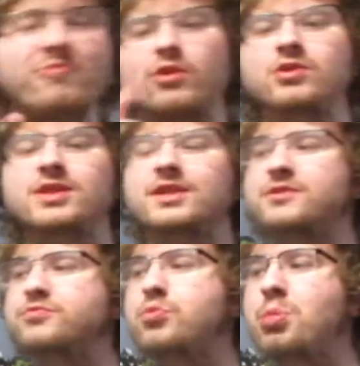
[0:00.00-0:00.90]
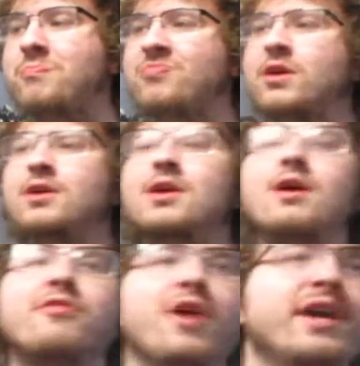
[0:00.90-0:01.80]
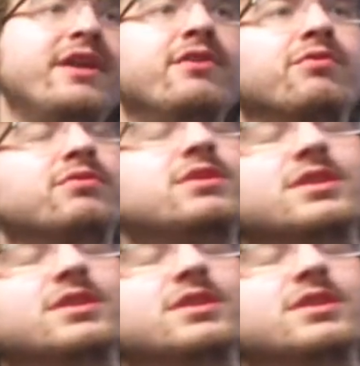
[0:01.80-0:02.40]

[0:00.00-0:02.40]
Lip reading: want to say this. Thank you to